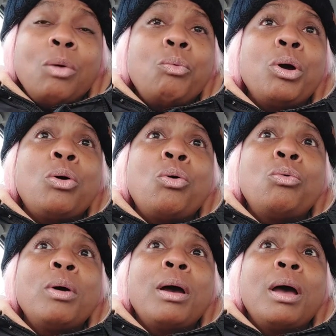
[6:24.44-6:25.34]

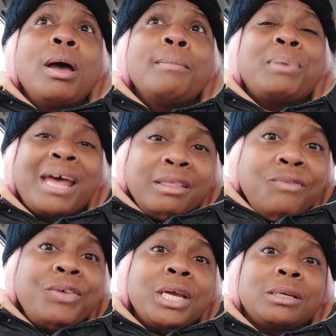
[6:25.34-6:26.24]
will play the
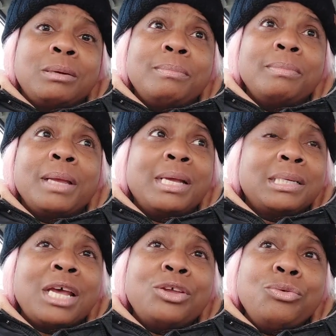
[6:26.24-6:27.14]
victim and
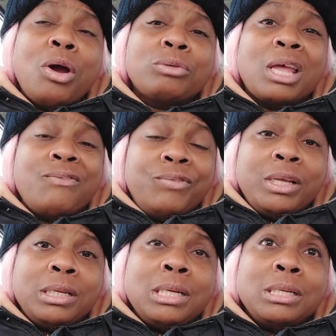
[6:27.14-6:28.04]
say you hurt their
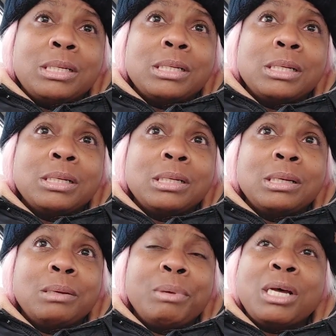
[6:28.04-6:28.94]
feelings
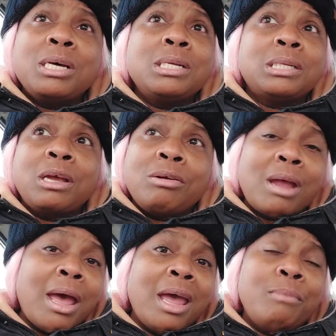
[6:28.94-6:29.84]
because they're
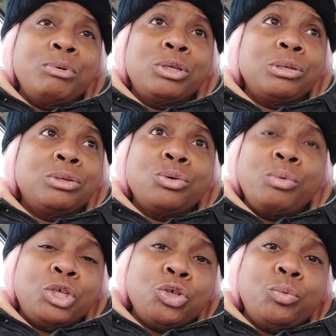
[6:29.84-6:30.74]
not able to do
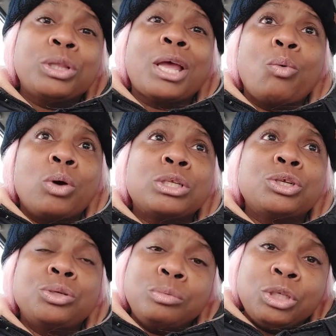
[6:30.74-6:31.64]
with you what they want to
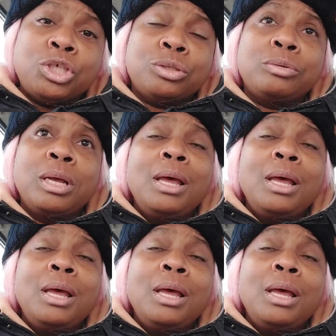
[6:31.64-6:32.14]
do with you.